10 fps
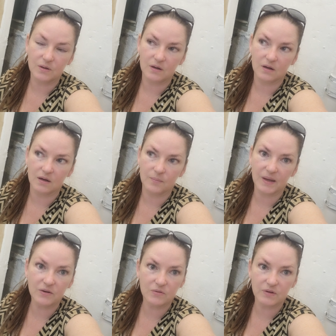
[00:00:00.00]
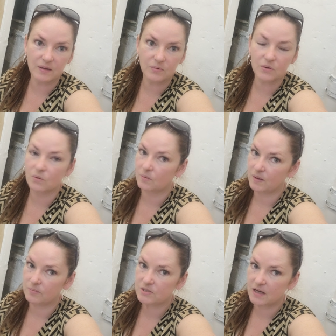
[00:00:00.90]
microfiber or
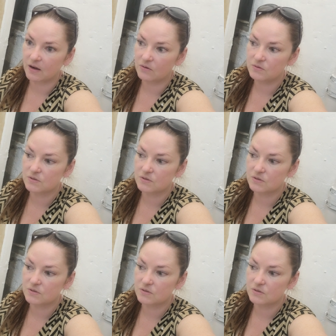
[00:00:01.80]
paper towel.